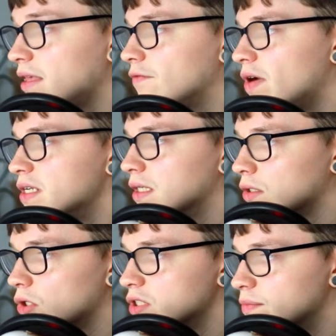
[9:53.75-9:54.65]
and
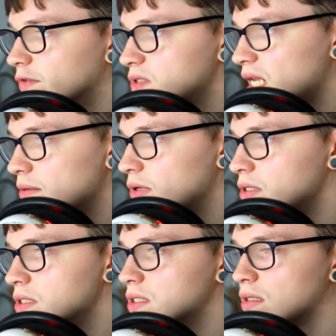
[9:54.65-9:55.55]
acknowledged the above
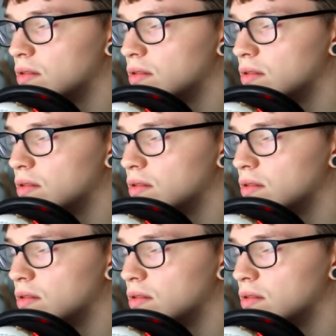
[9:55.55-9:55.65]
statements.